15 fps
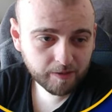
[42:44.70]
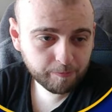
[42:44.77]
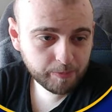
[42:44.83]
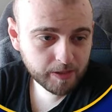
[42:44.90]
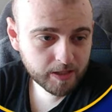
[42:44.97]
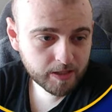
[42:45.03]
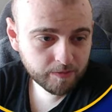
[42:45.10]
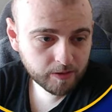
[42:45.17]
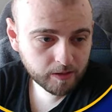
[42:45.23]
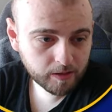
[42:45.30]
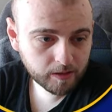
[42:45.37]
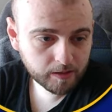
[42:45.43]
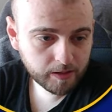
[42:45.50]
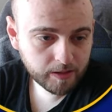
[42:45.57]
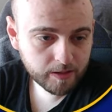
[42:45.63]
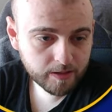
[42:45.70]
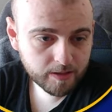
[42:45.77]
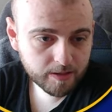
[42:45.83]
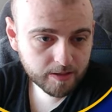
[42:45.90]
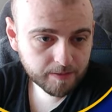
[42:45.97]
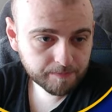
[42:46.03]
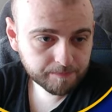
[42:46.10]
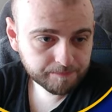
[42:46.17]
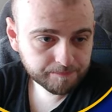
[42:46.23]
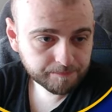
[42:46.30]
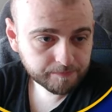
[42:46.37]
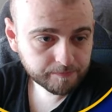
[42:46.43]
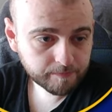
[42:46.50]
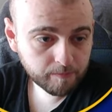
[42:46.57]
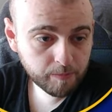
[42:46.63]
PSV run is
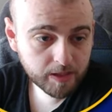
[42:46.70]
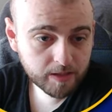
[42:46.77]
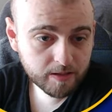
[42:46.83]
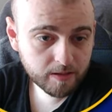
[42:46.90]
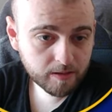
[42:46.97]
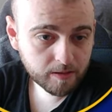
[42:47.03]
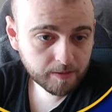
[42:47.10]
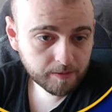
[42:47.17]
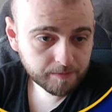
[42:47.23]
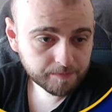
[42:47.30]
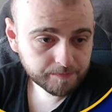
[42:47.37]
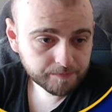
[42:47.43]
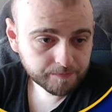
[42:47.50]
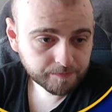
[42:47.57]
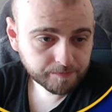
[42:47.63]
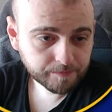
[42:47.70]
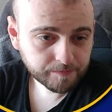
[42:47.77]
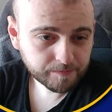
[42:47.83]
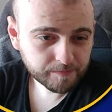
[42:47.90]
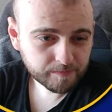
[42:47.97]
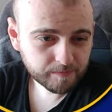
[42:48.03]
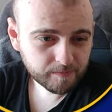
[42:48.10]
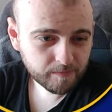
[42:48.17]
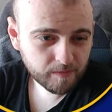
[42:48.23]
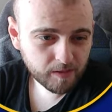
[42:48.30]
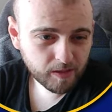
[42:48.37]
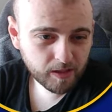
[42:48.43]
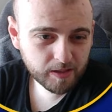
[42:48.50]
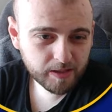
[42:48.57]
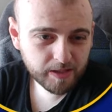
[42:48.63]
mixed.
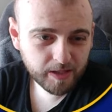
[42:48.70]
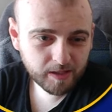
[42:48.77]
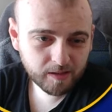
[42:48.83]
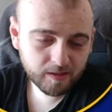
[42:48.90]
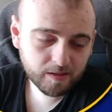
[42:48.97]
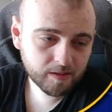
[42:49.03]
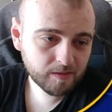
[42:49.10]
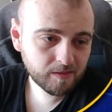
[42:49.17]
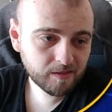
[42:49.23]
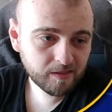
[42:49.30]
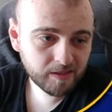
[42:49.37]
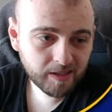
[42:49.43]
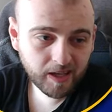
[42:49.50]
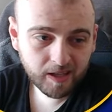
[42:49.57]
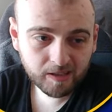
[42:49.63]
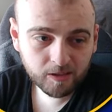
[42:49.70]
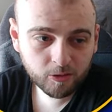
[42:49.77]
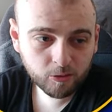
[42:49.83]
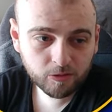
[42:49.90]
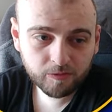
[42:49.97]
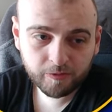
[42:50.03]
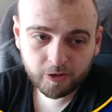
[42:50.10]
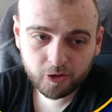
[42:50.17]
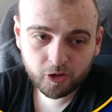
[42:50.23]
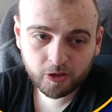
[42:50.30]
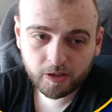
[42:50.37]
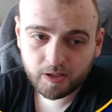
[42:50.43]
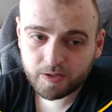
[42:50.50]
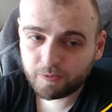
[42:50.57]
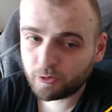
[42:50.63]
At the end, yeah, the good fixture
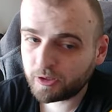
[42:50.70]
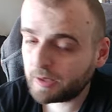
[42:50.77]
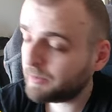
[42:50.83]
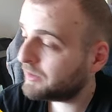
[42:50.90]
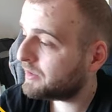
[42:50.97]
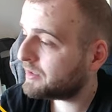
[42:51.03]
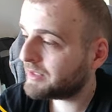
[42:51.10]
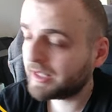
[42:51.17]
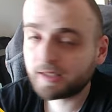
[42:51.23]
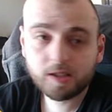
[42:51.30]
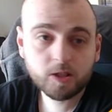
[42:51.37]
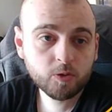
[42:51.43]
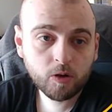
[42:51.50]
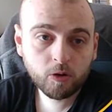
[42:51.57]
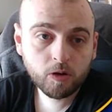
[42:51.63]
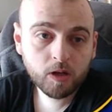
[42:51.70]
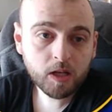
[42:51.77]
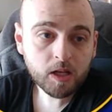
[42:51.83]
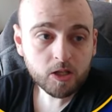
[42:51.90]
run is for them at the start as well.